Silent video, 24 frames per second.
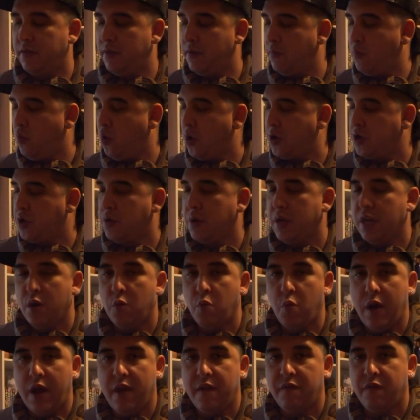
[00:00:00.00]
The more you get
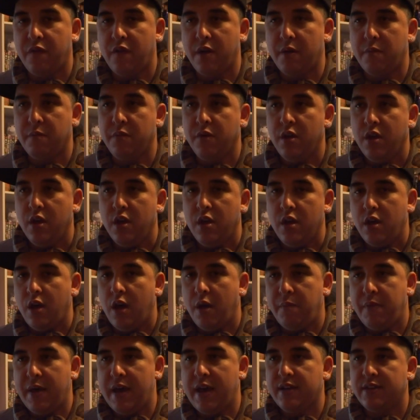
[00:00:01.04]
away from
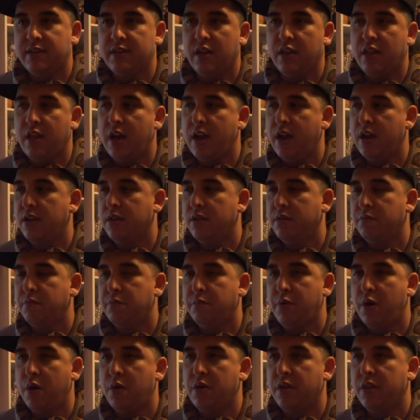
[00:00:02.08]
a pastel line
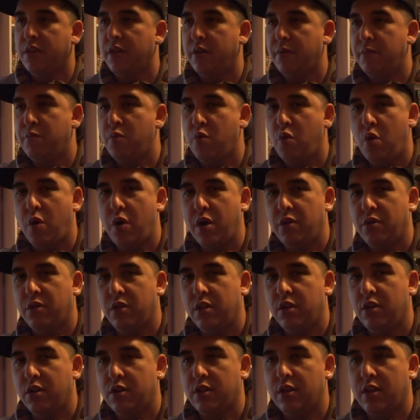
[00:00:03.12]
boa, the more
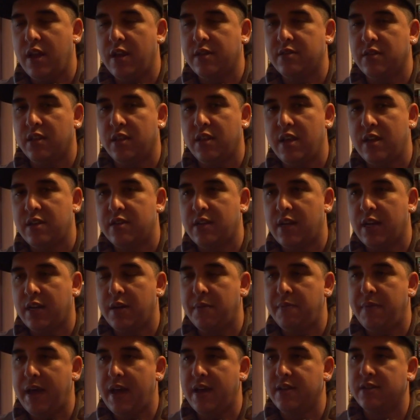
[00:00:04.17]
it'll look less and less like
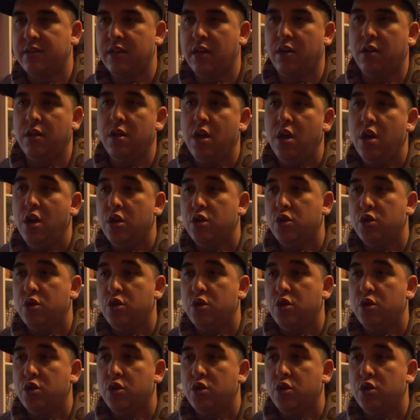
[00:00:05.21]
a pastel.